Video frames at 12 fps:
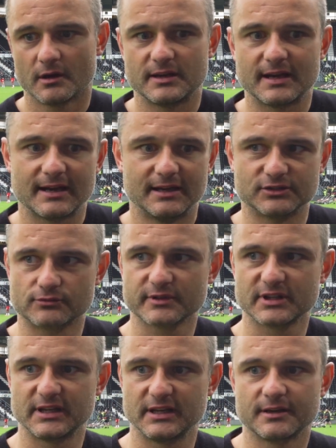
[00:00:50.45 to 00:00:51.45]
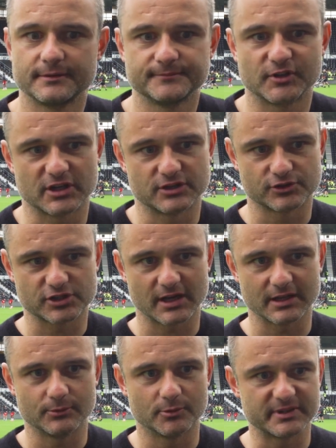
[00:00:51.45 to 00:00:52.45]
Yeah, I don't really... Look, I know
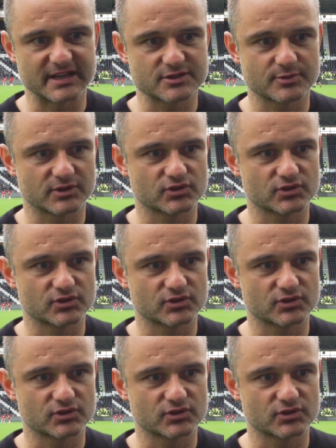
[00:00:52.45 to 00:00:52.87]
Charlie will be desperate